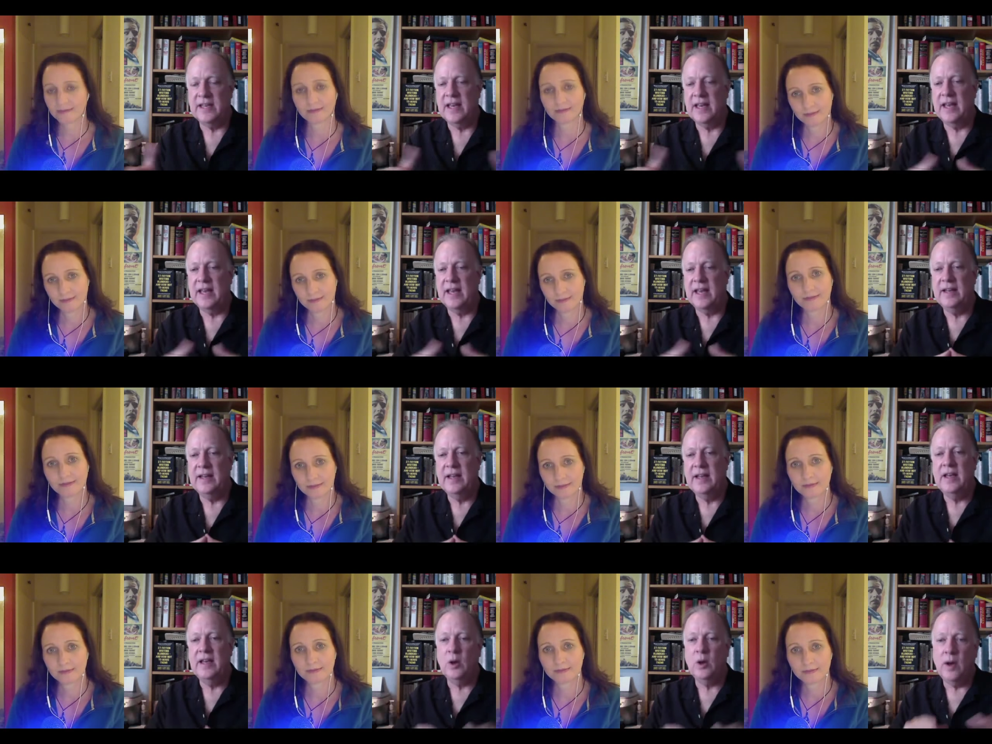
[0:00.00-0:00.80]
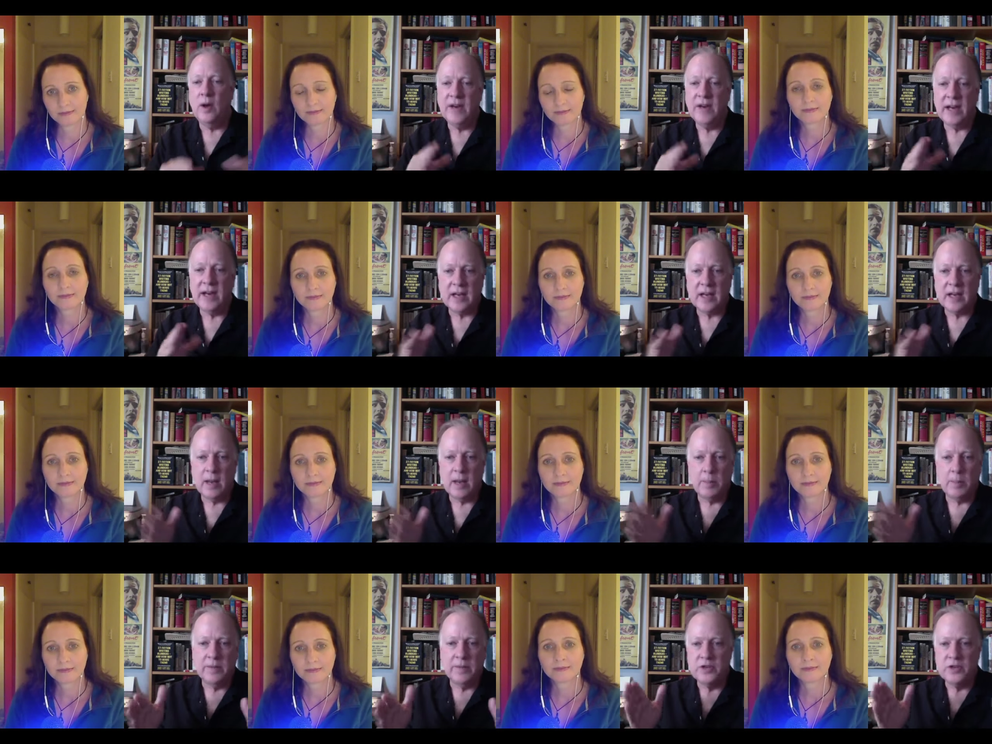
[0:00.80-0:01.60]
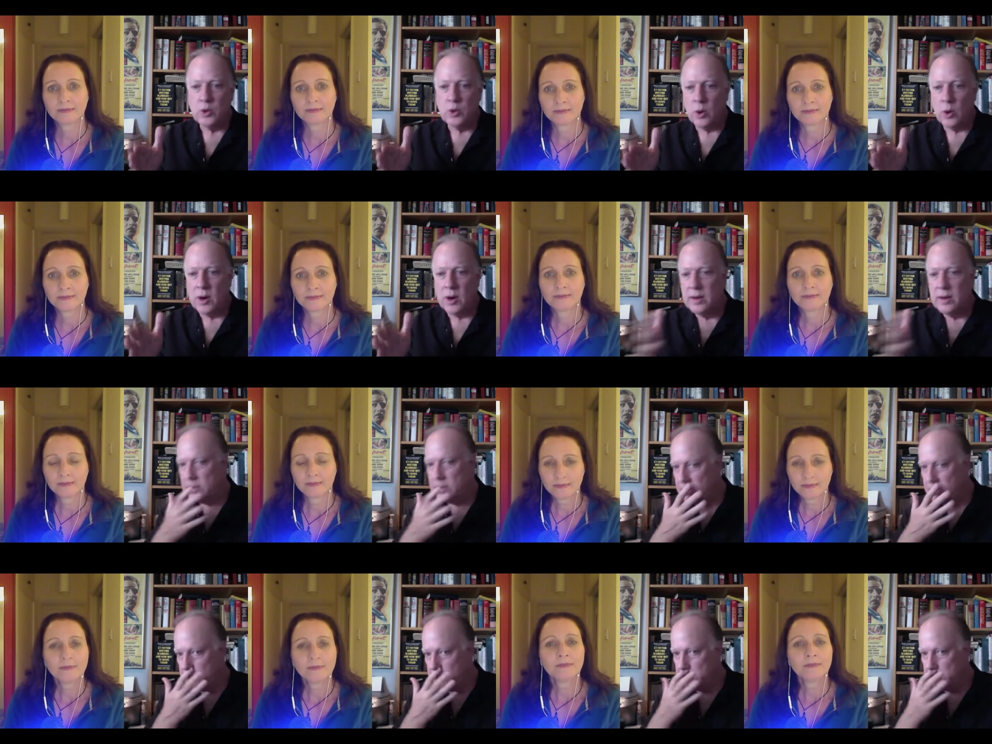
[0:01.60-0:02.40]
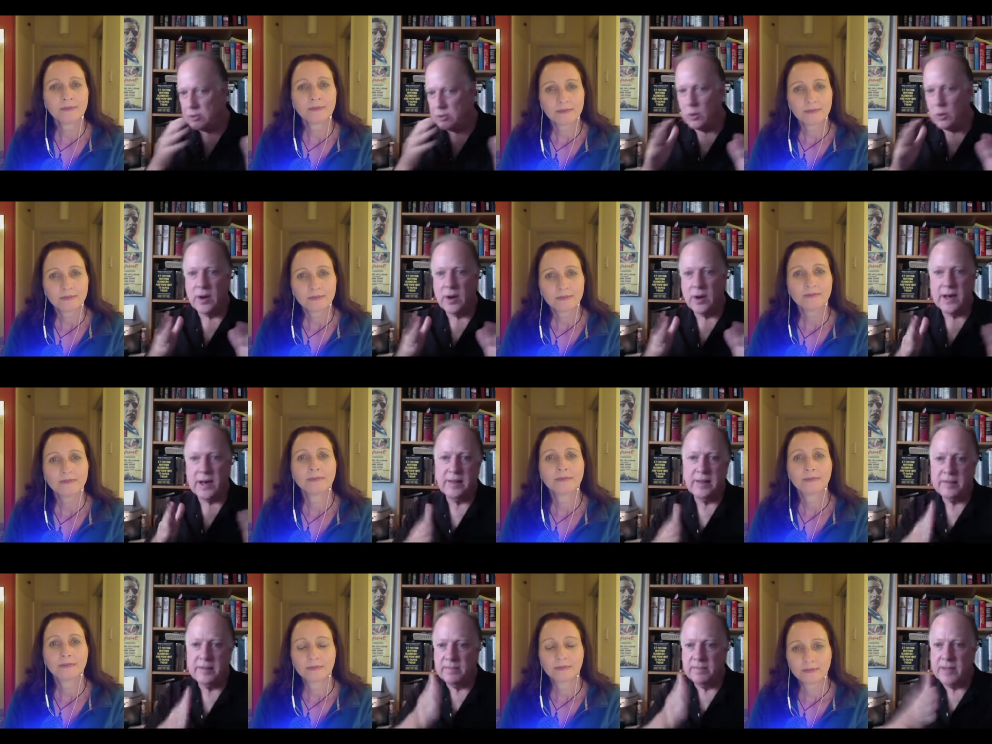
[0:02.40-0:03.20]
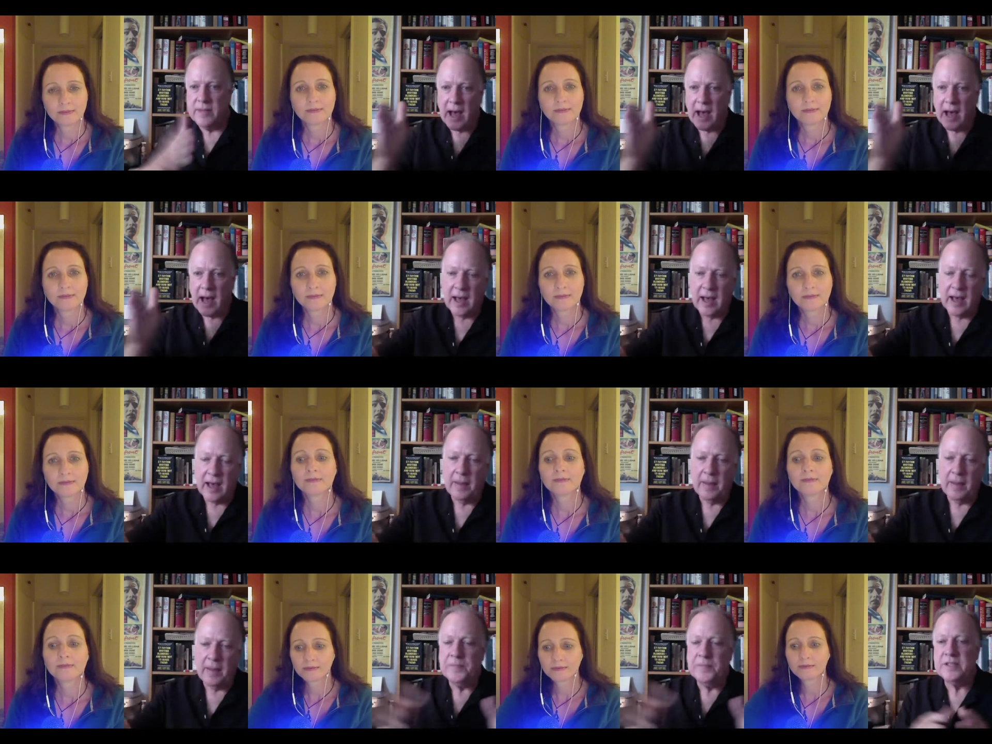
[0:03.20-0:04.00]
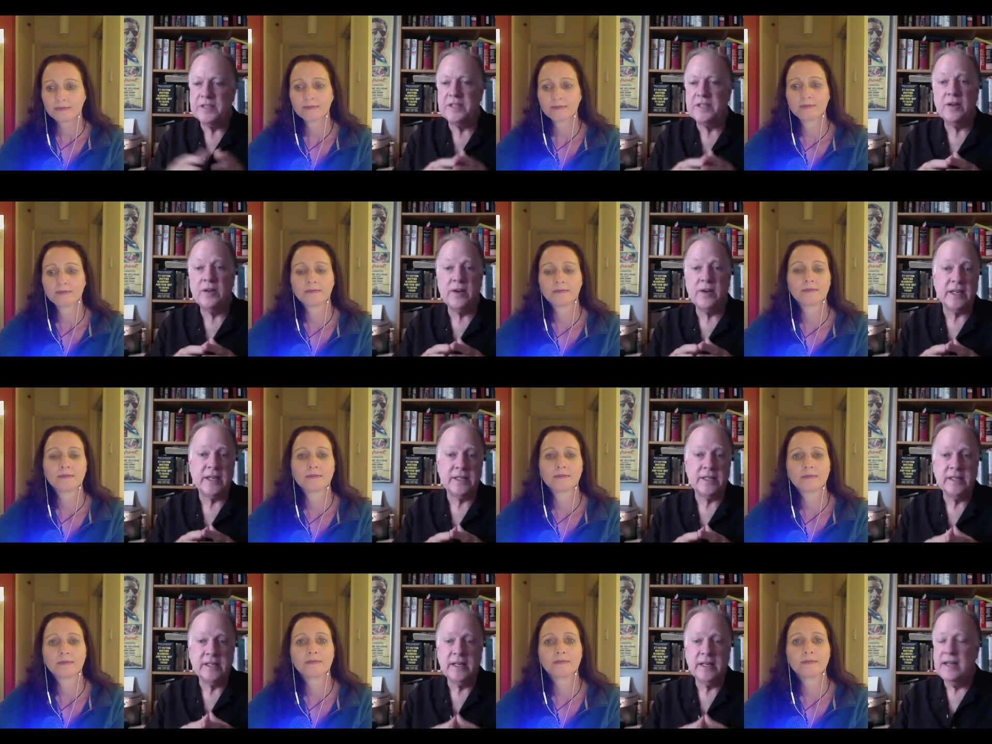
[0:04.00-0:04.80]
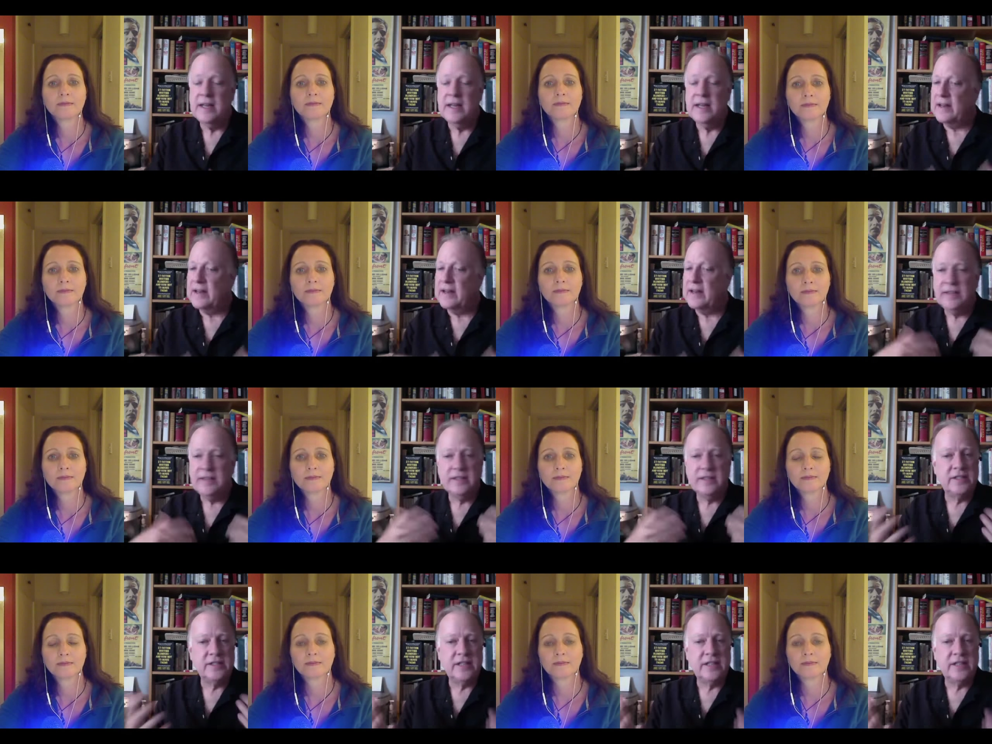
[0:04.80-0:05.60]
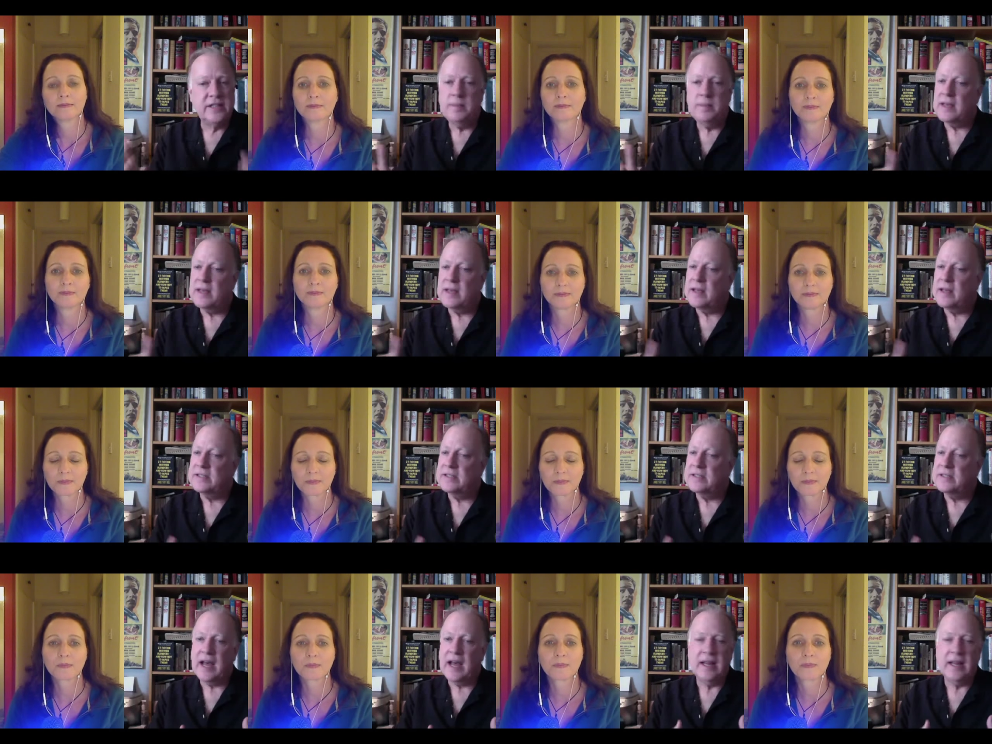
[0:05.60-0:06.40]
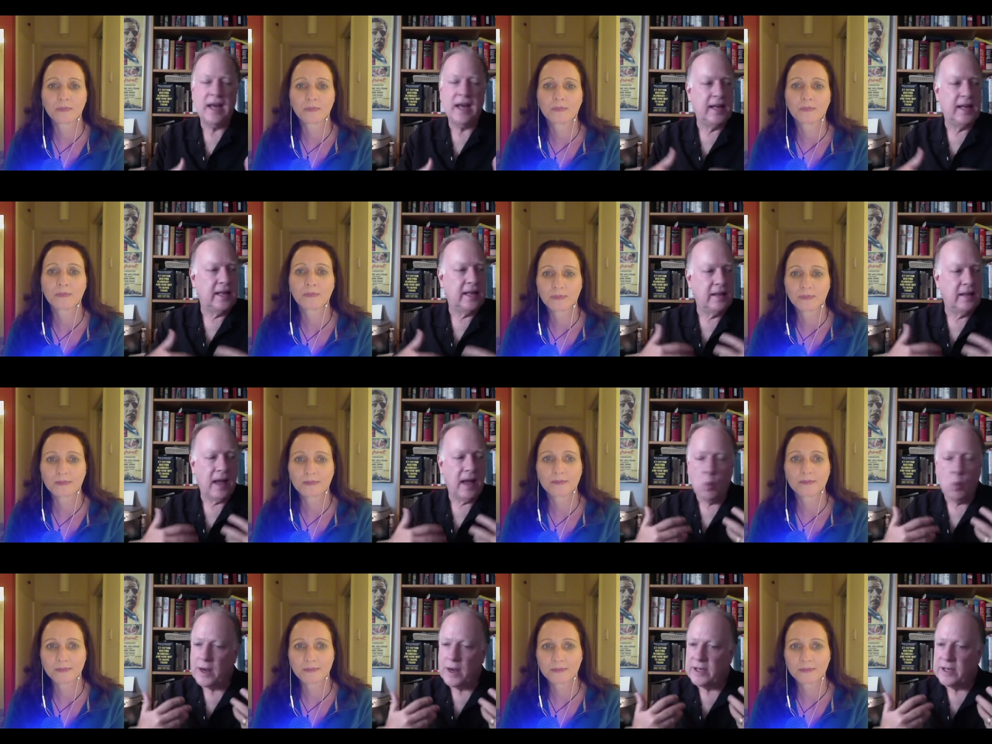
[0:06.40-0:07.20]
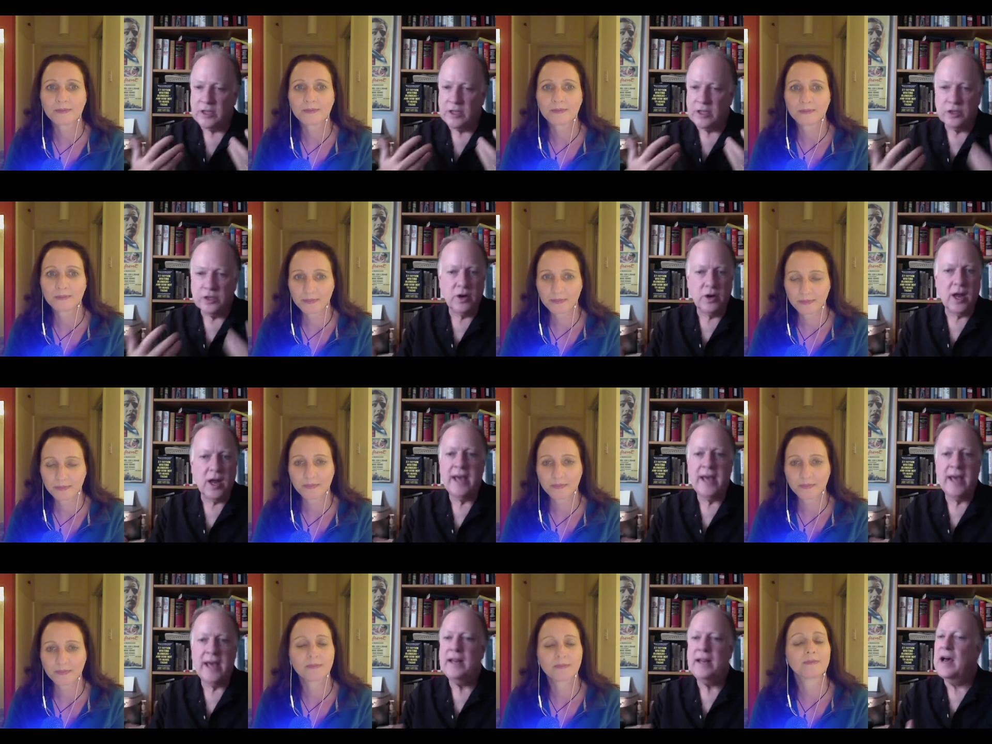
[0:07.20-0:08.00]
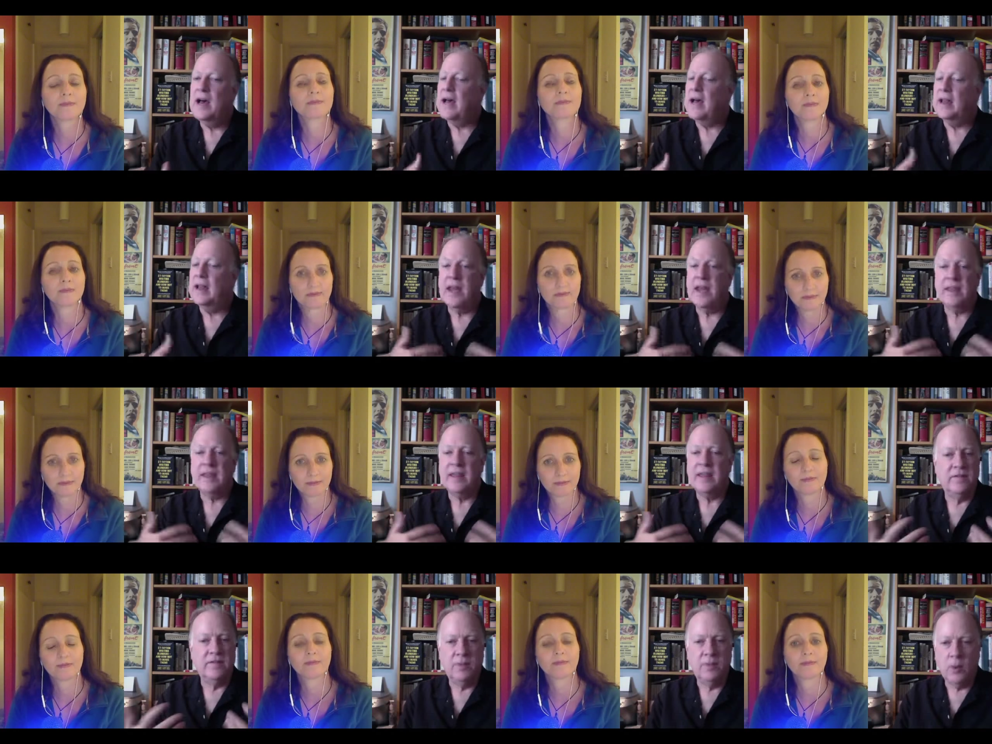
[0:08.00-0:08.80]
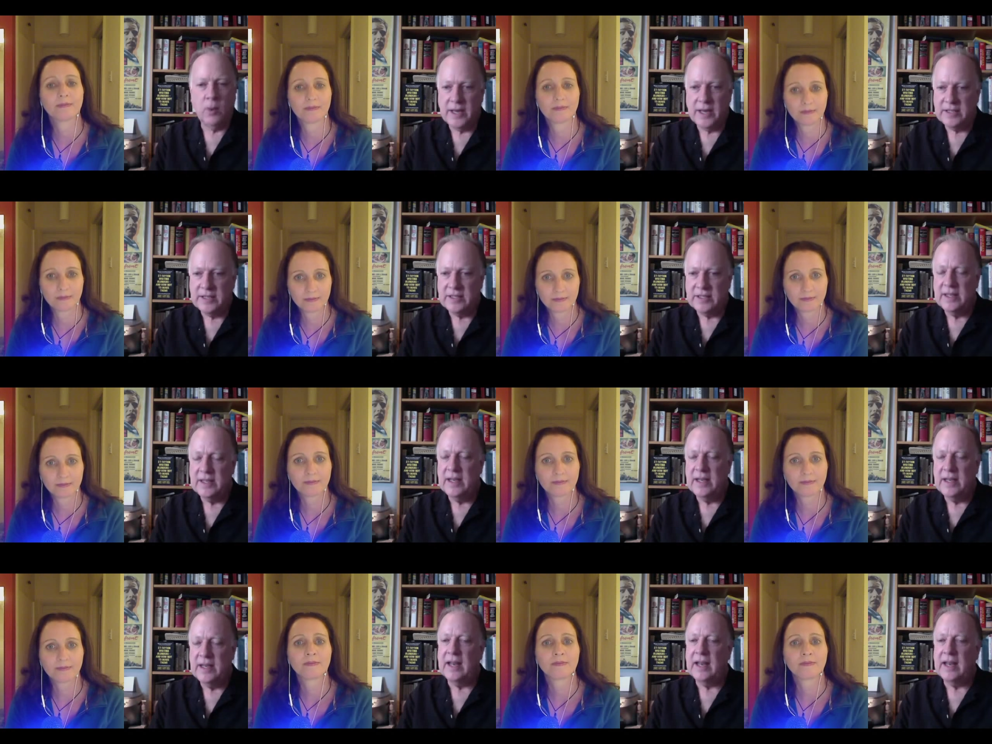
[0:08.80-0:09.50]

Speaker 1: And you know, I've got a couple of short story um, series that I just done because I, I I wanted to try it. I like the voice.